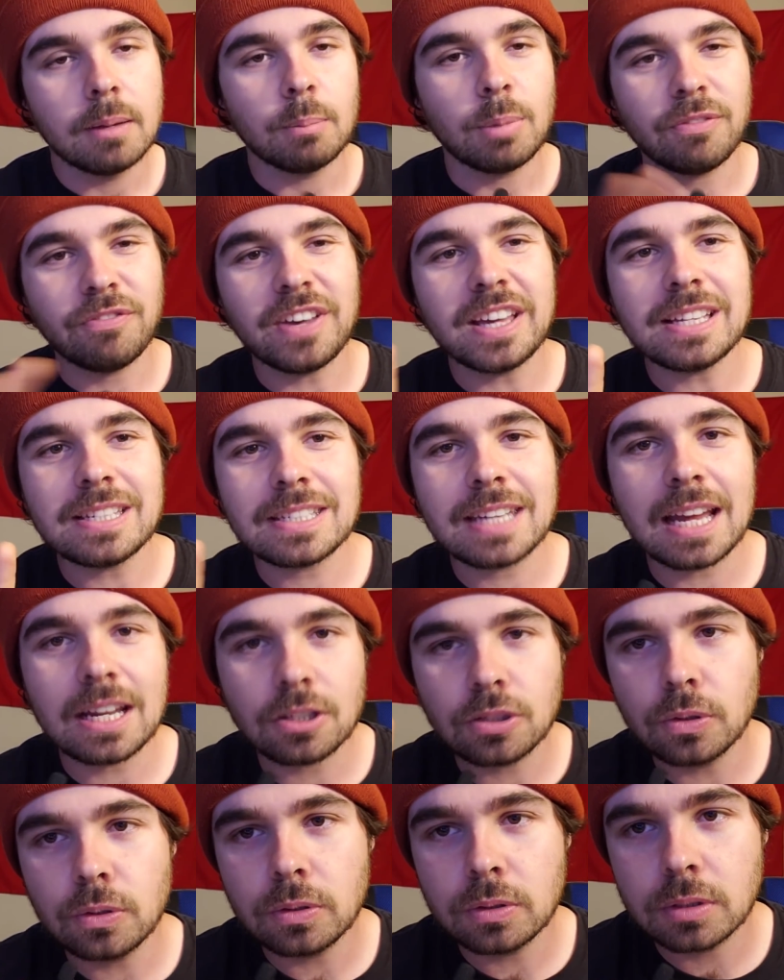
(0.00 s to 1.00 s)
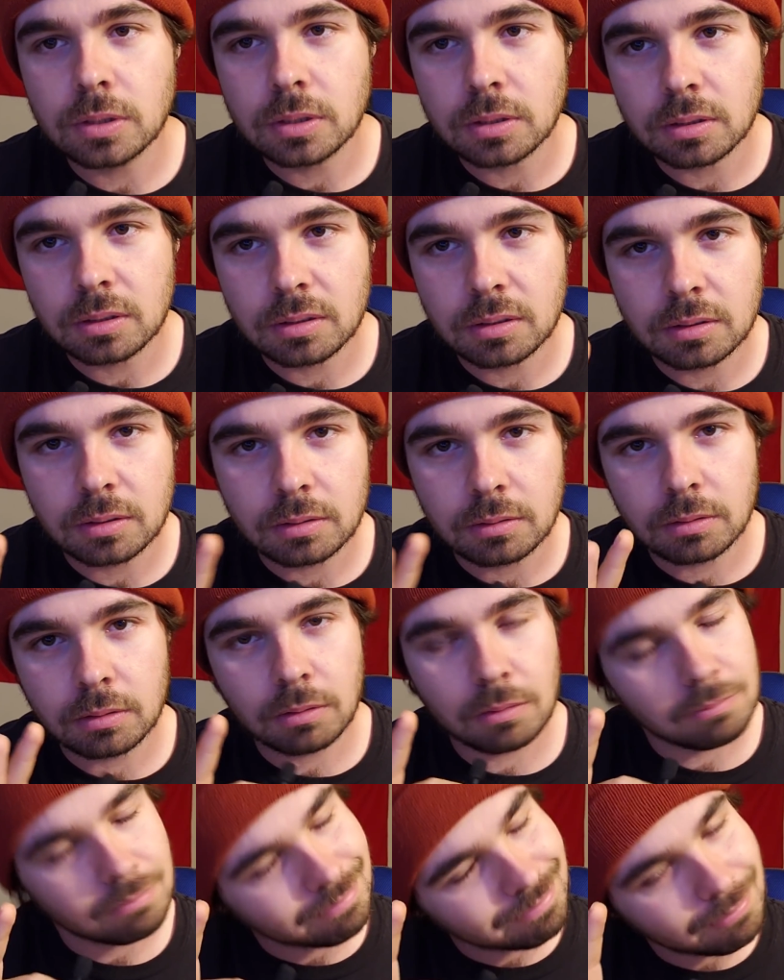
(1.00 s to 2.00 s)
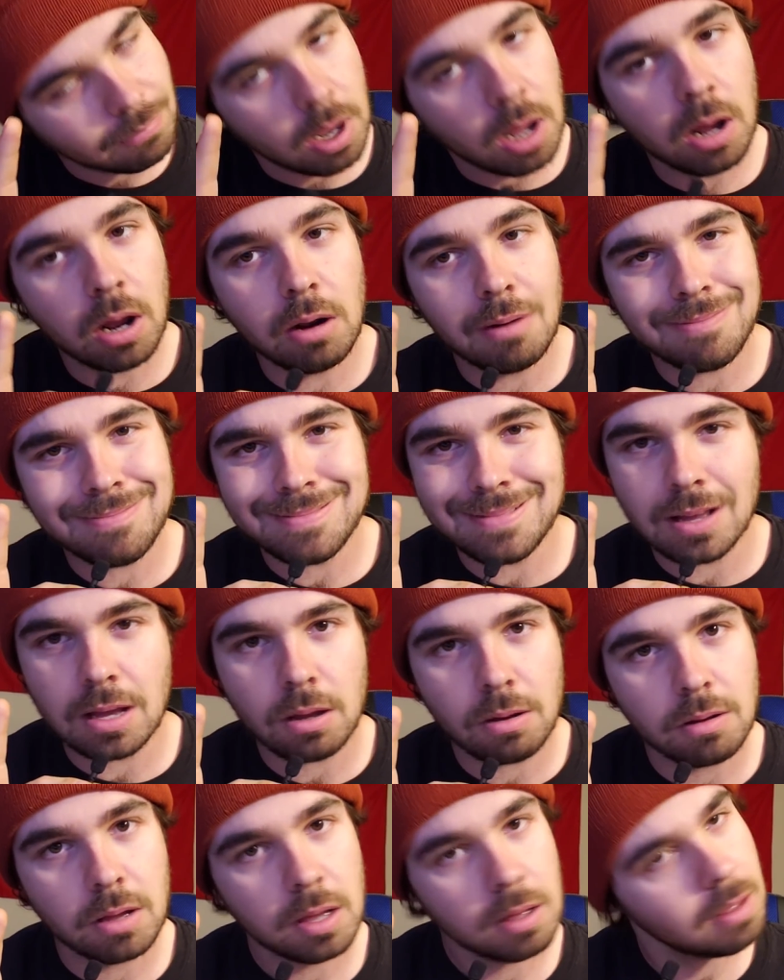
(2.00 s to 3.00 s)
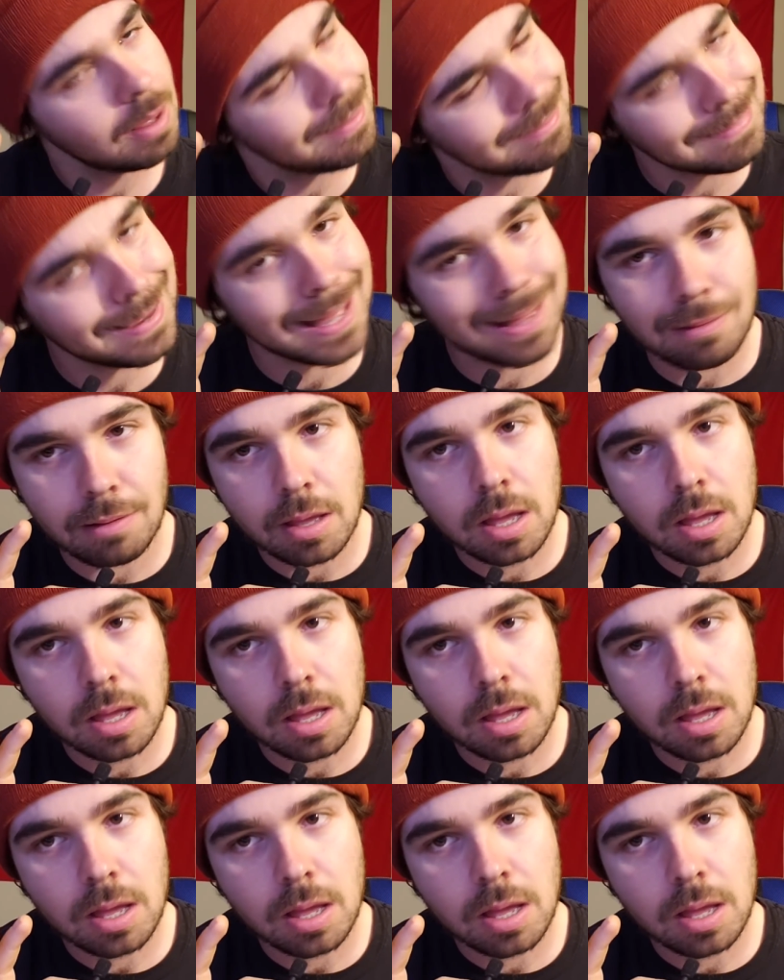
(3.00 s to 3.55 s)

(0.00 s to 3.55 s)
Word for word: But face tattoos, well,